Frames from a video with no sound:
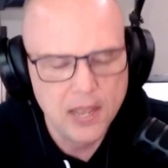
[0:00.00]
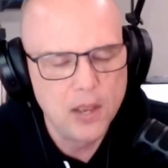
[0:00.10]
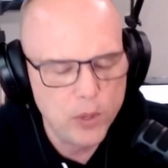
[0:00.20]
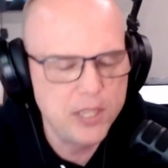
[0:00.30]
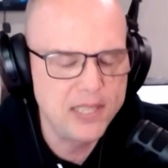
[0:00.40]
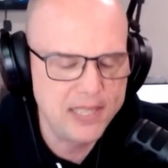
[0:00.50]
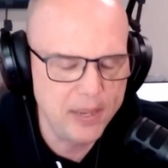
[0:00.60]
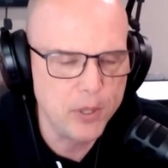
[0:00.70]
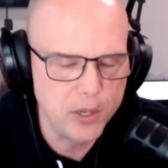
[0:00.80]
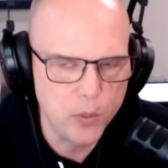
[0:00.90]
which is
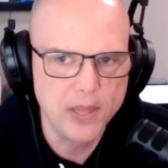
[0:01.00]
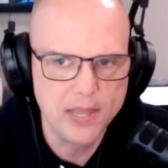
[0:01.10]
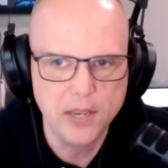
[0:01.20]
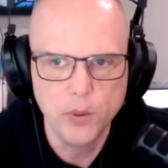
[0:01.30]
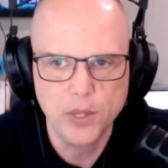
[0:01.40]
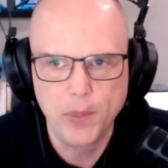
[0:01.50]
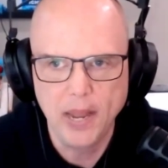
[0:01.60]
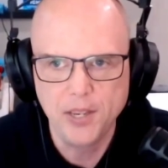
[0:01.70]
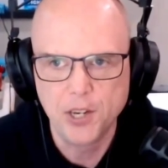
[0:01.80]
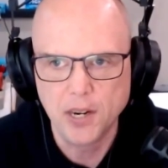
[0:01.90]
similar to what they do with
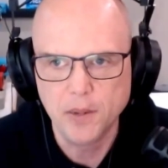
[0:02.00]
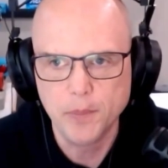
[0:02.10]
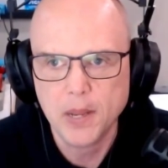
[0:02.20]
PyCharm.